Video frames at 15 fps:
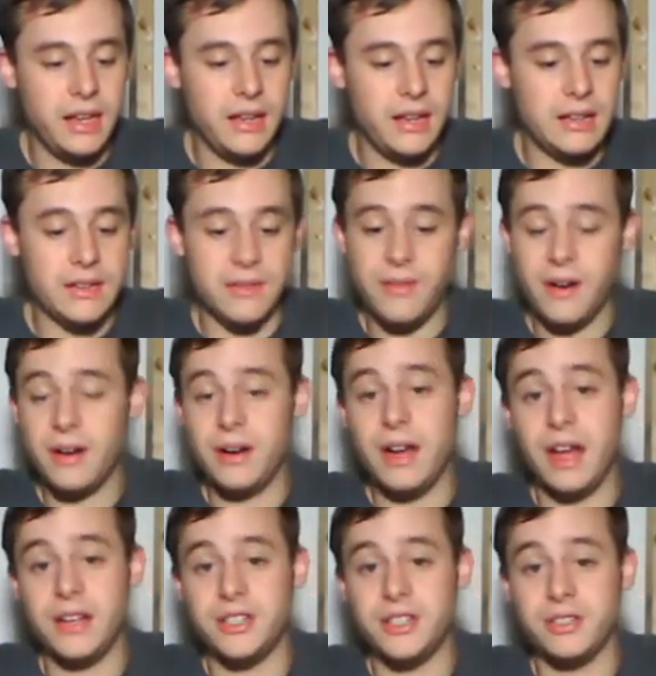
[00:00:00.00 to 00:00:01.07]
It's a very
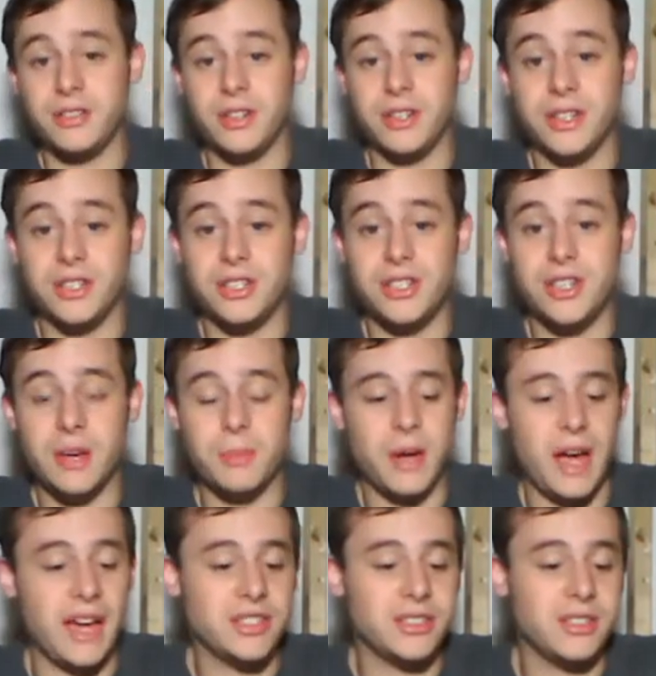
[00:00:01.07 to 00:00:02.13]
nice looking ship.
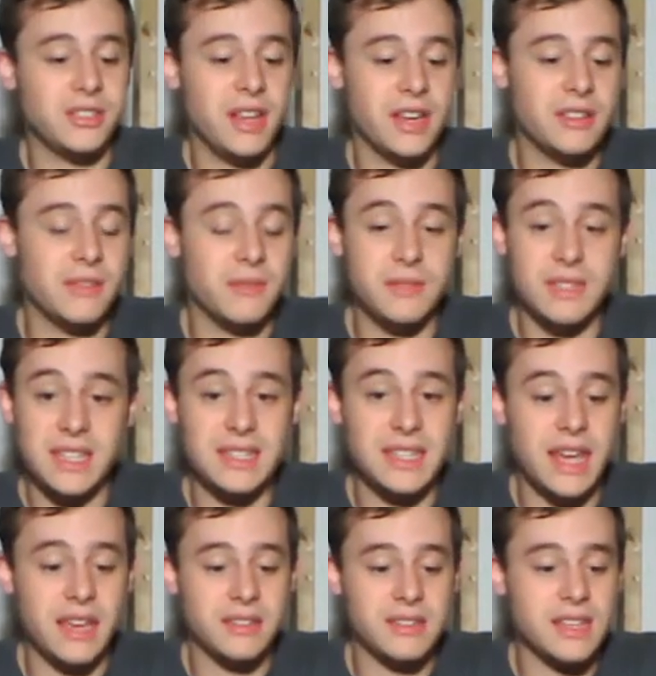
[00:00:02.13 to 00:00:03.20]
I actually like the
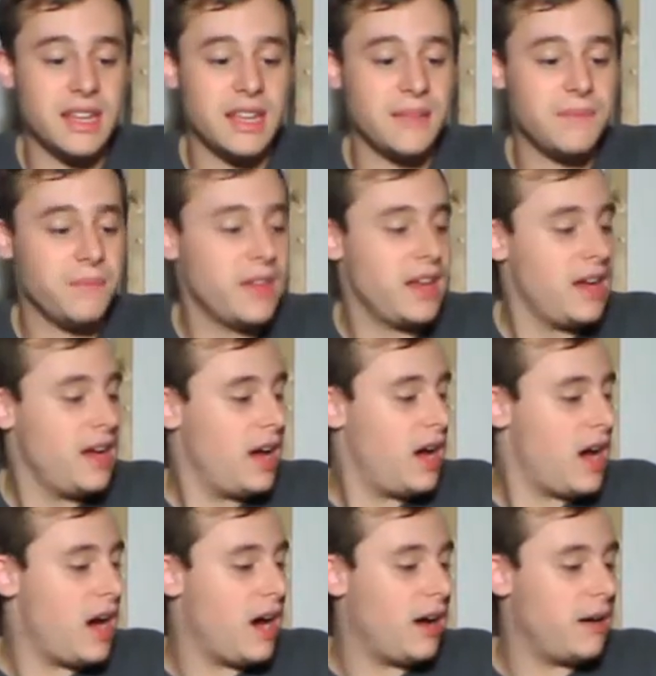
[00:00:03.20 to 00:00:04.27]
details in it.
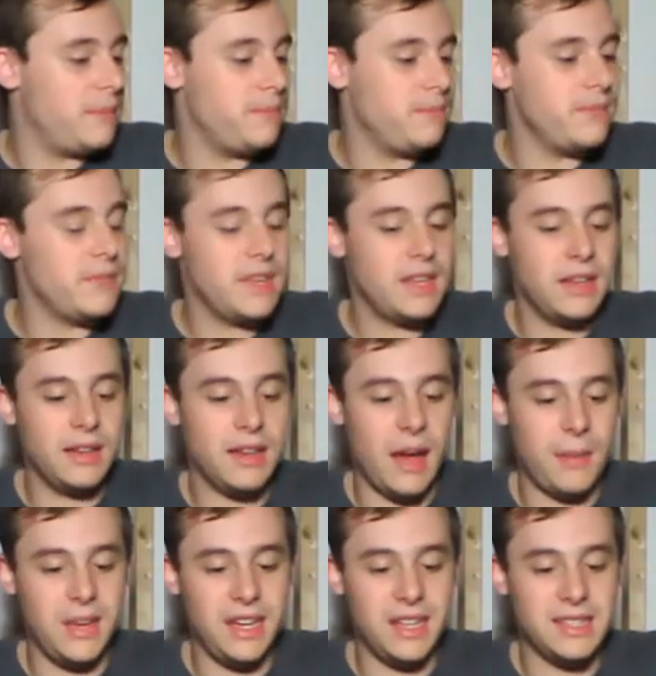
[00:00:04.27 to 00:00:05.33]
I
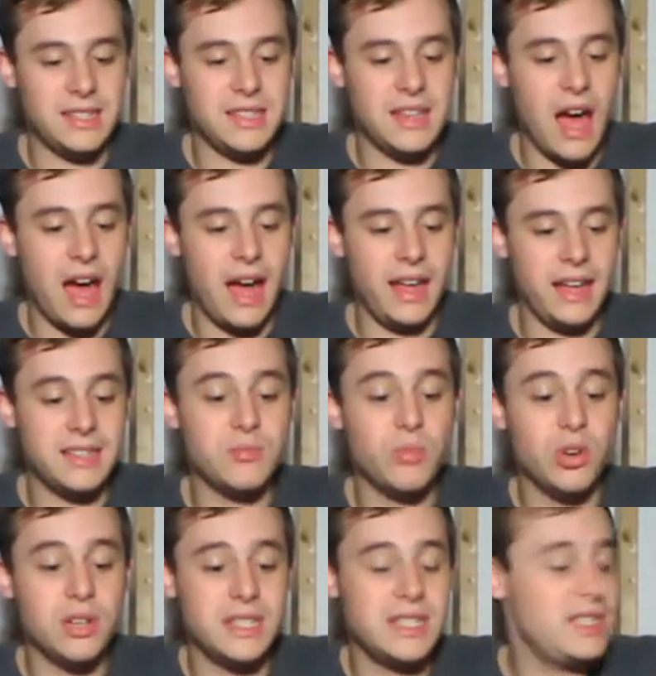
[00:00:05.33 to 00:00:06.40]
mean, it's
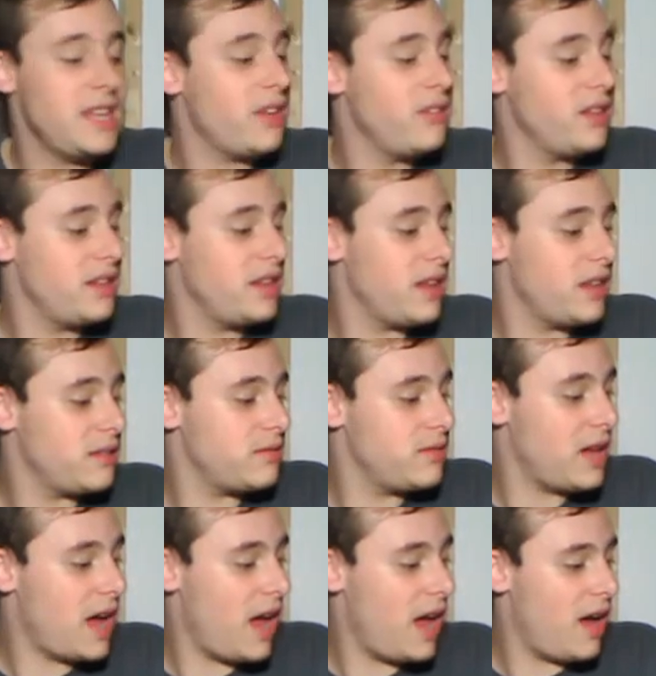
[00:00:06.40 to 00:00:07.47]
more detailed in the
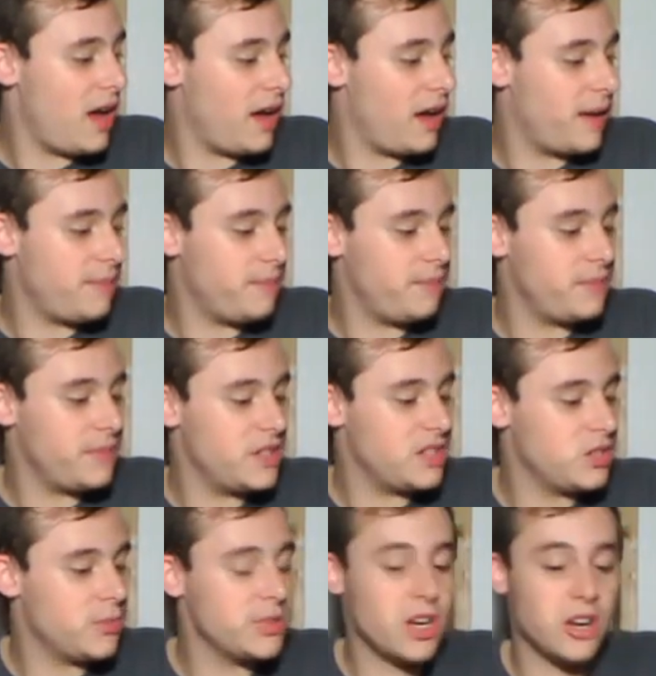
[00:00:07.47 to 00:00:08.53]

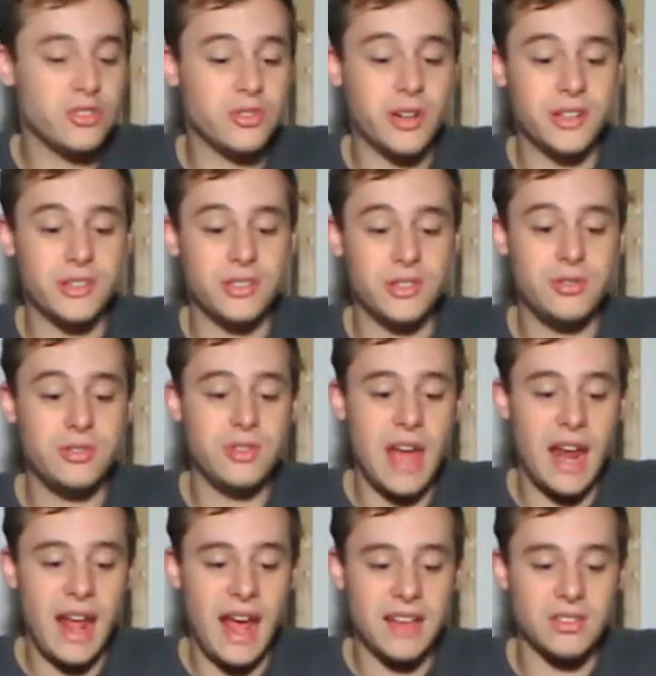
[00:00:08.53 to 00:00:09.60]
Supercharger due to
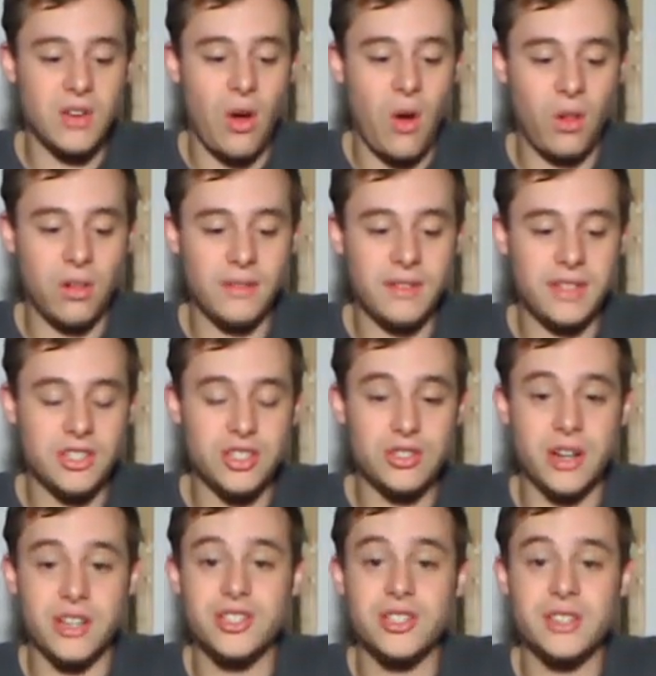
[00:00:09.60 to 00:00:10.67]
that it has all of these
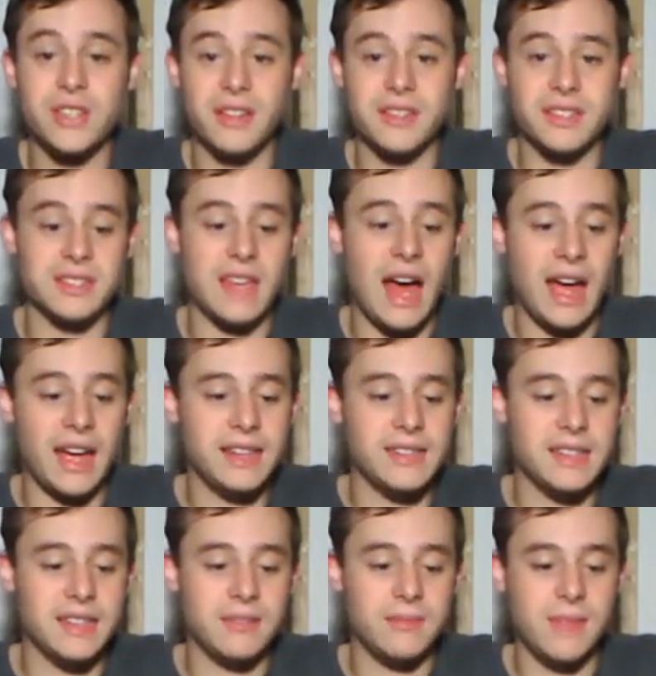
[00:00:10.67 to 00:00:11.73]
trenches on the sides
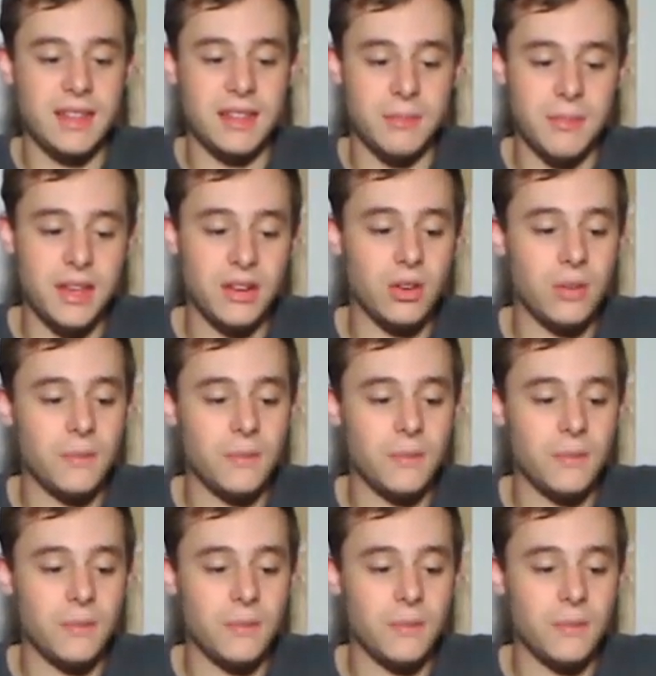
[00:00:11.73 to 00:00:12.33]
and in the middle.